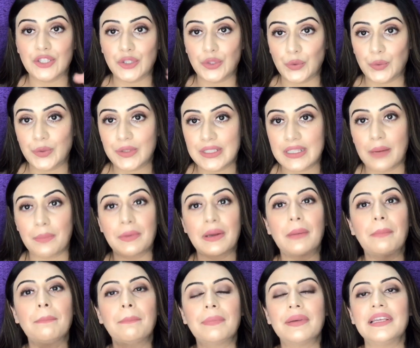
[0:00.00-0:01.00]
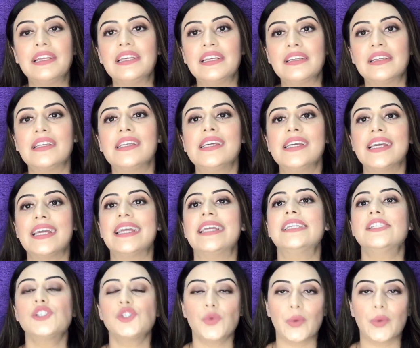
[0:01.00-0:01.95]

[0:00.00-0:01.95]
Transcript: used up completely in